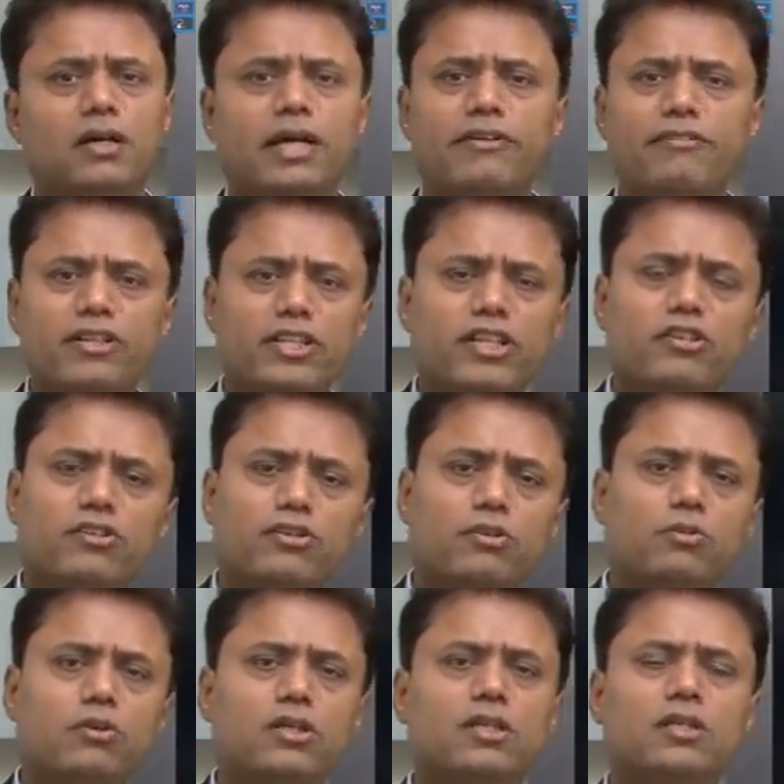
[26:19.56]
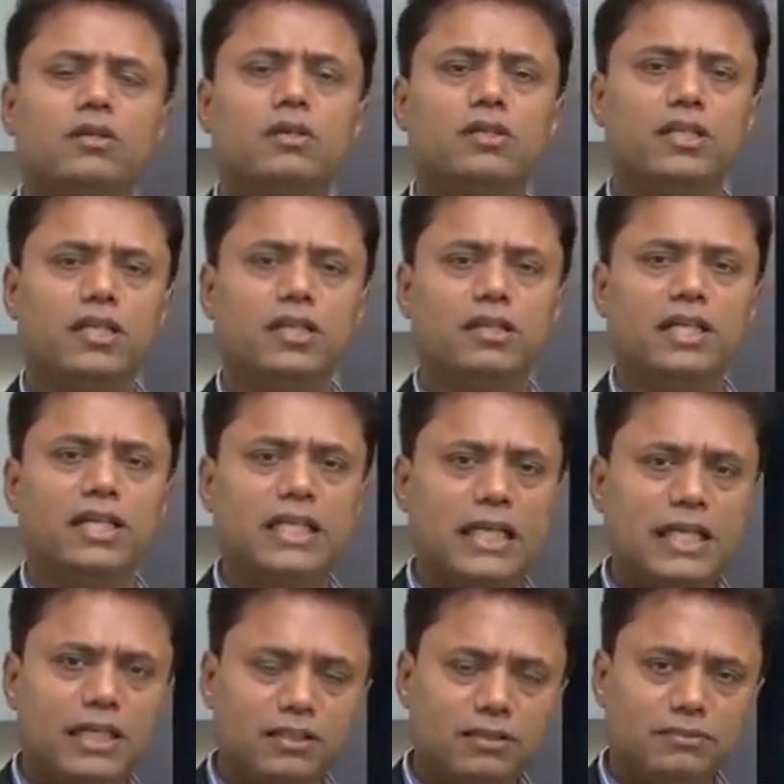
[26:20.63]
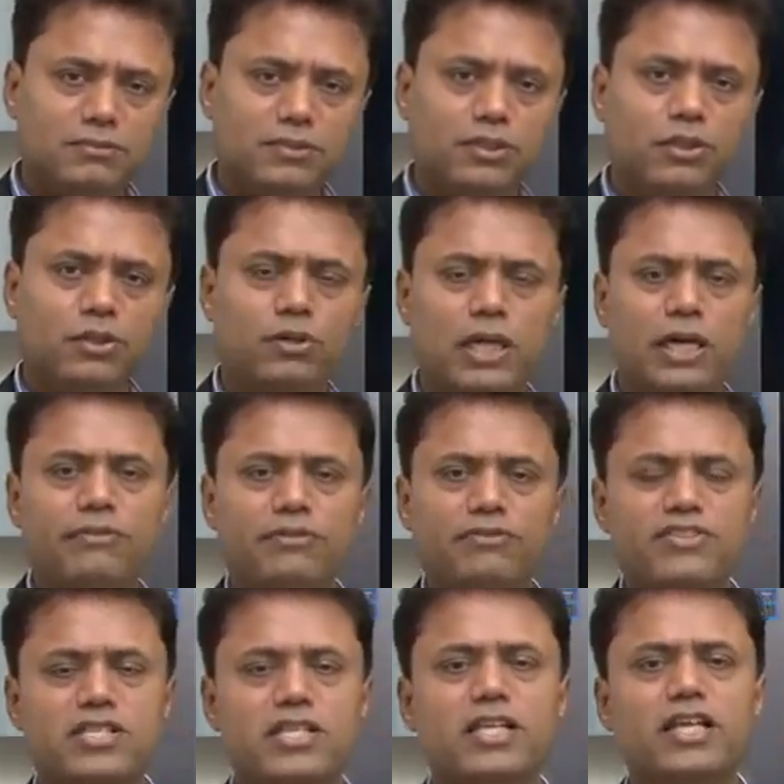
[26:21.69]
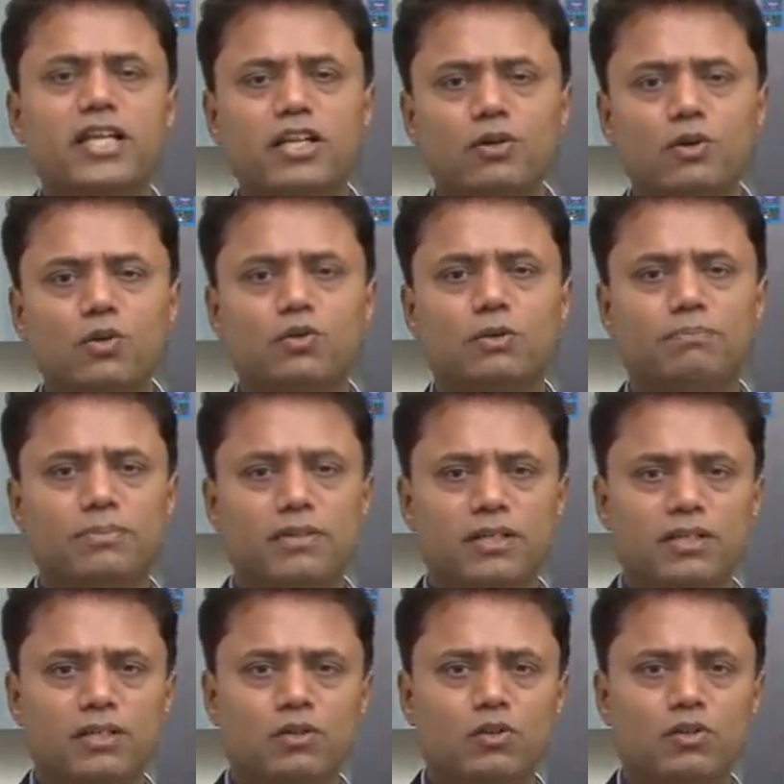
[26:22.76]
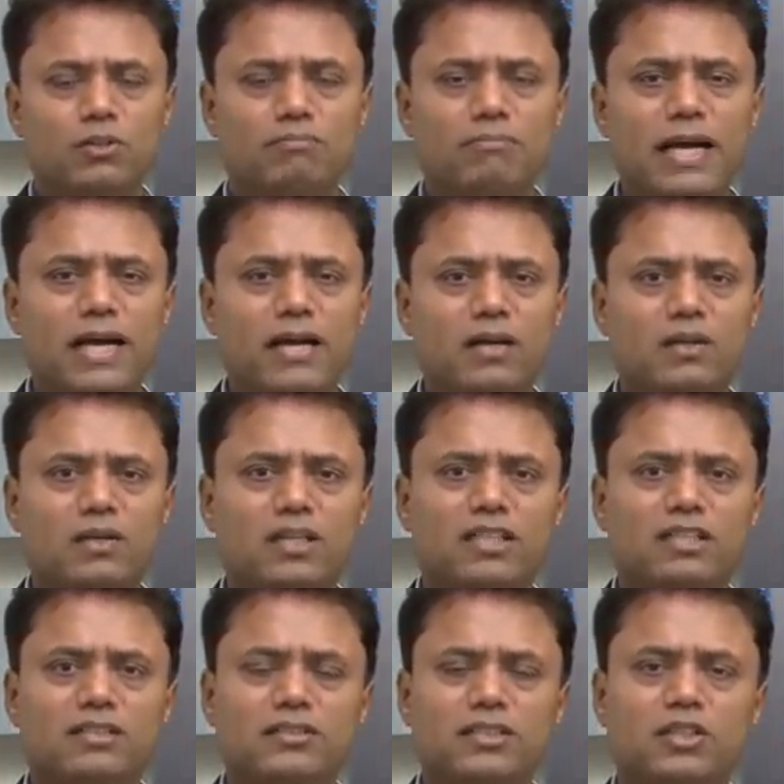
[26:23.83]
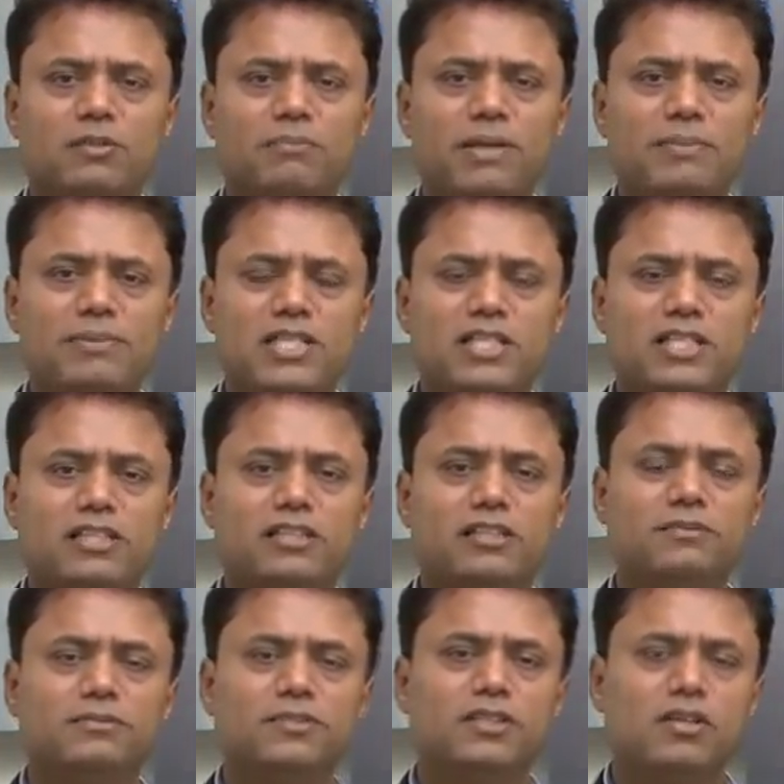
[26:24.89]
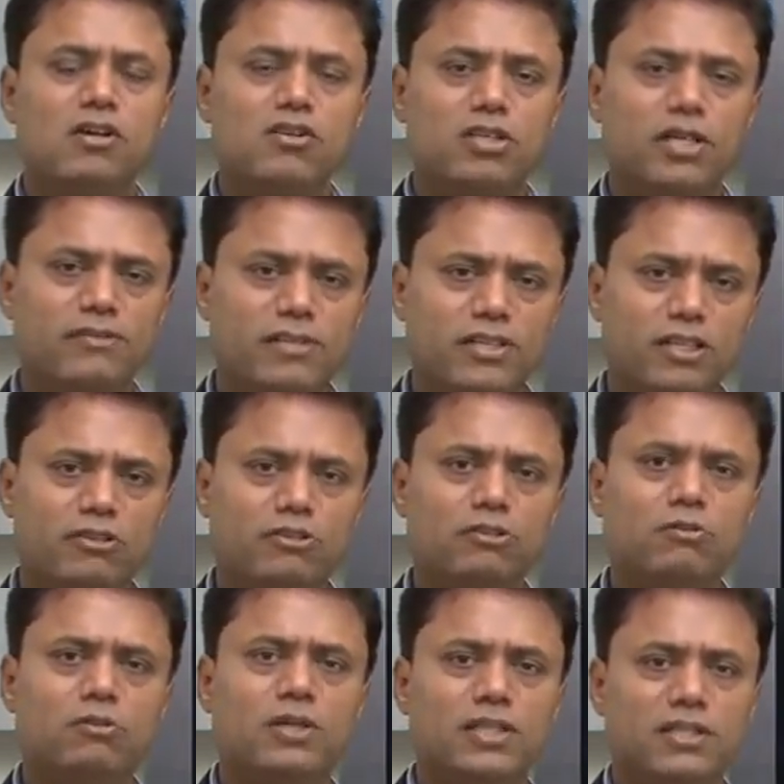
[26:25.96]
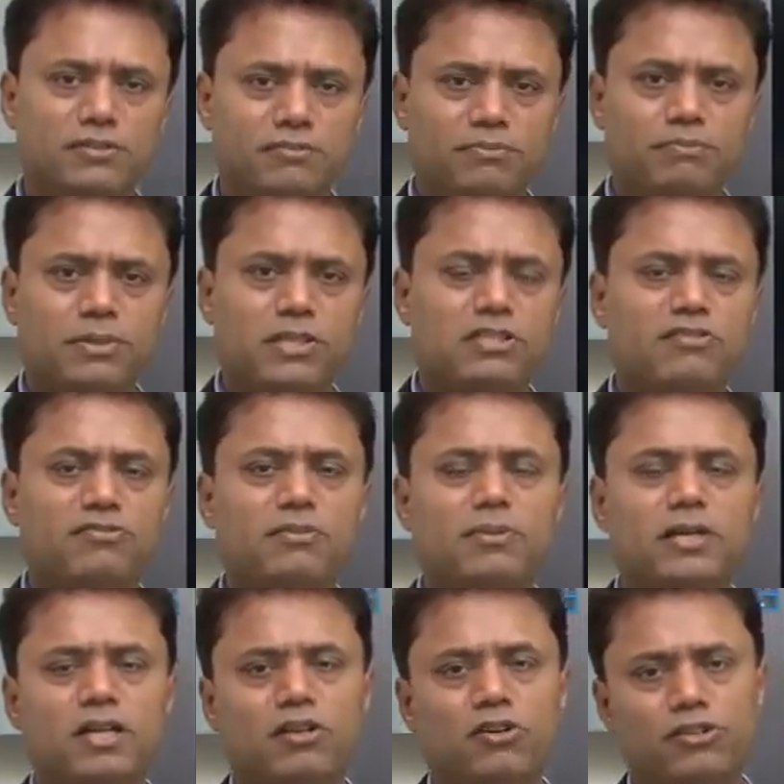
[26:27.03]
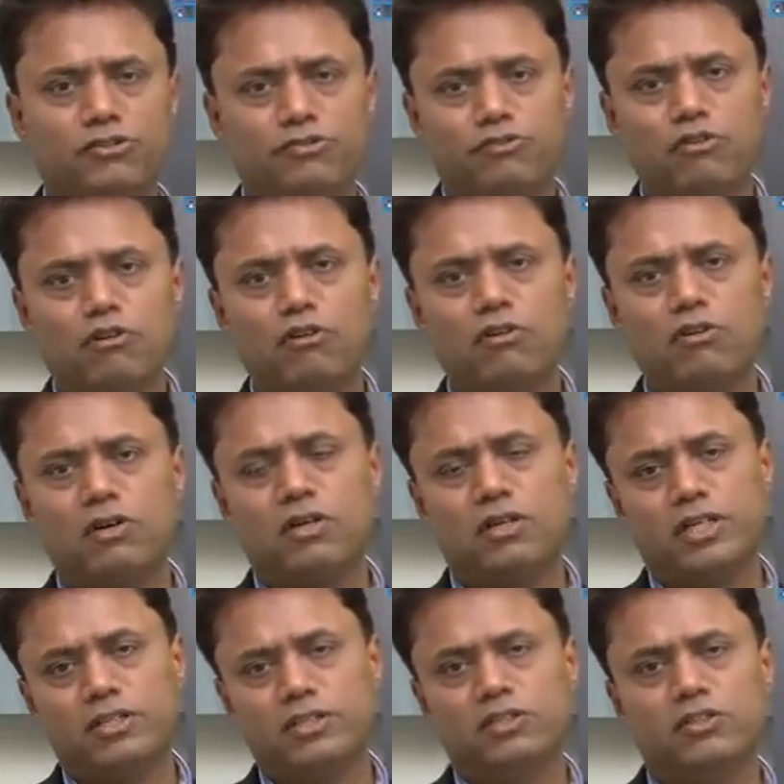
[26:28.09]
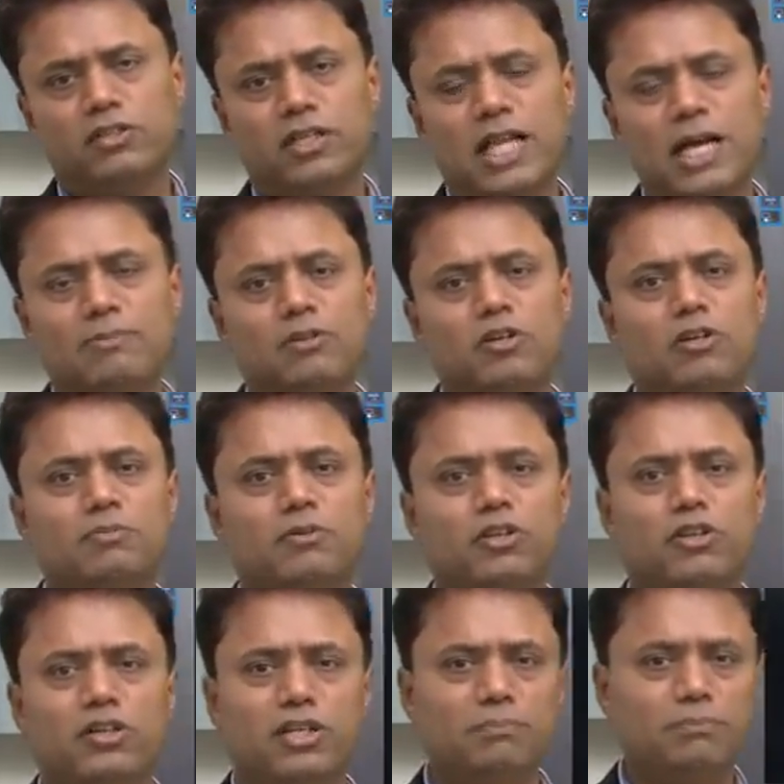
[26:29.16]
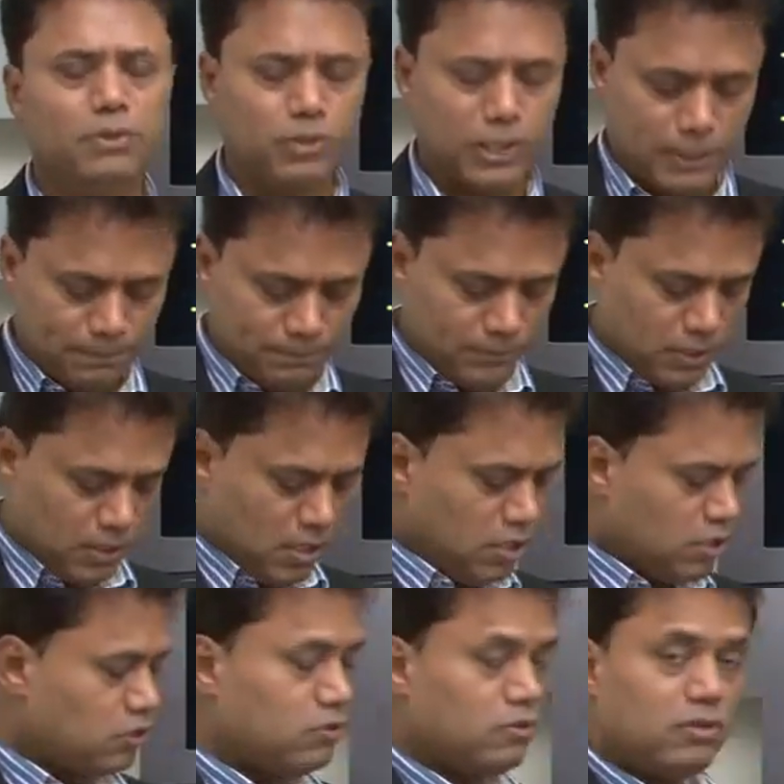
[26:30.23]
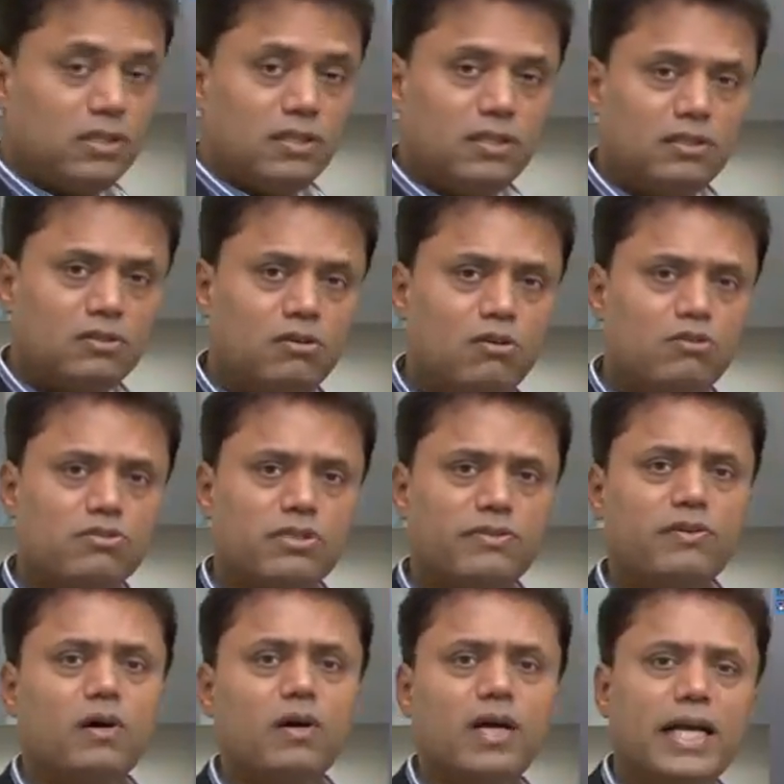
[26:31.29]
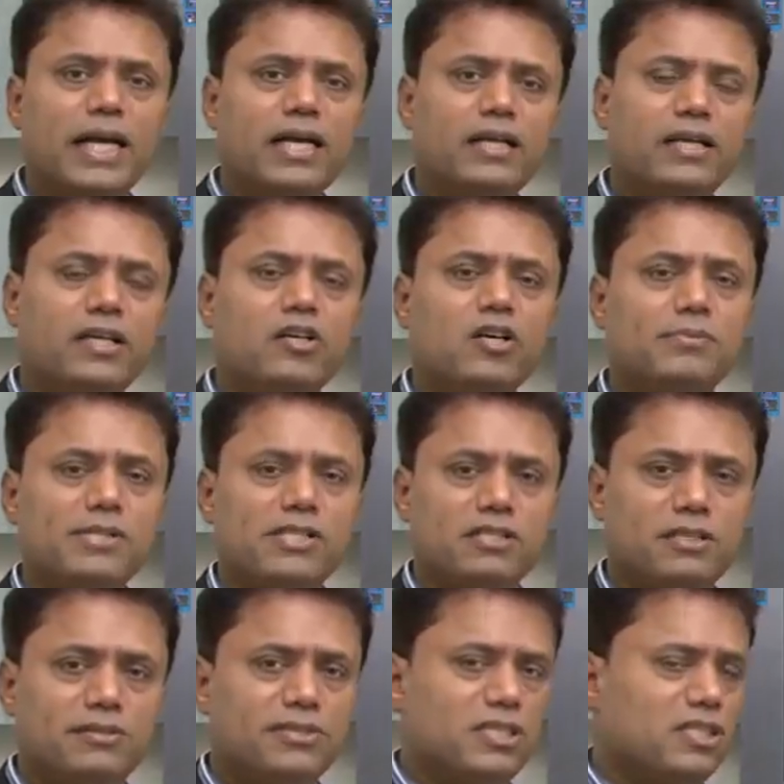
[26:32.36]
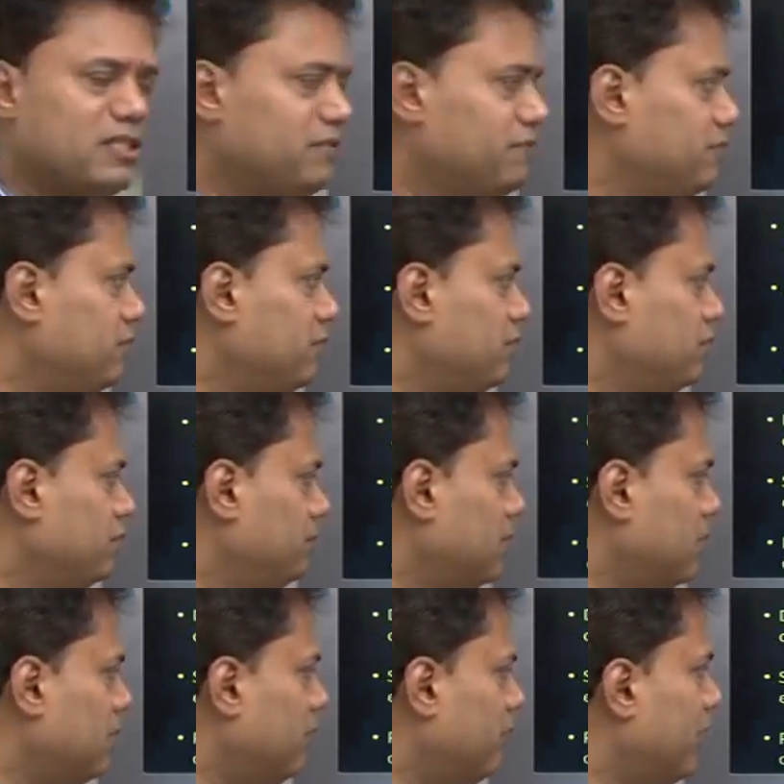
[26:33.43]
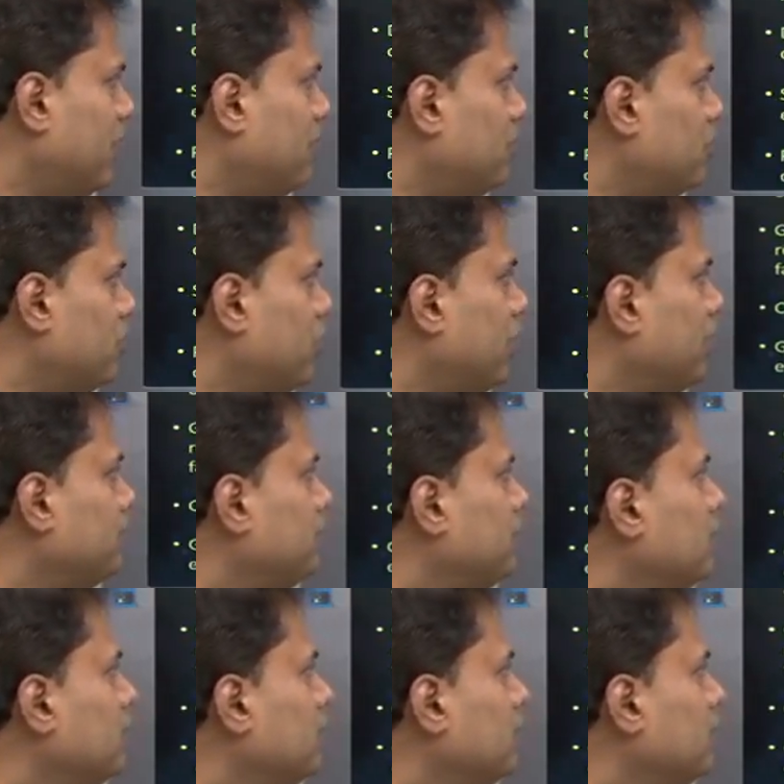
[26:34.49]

Everything you can do it on the internet. You don't have to physically go to a bank or a payment center. So everything you can do it at the press of a button on your phone or your laptop or your computer. So a host of online and e-commerce services have become available today.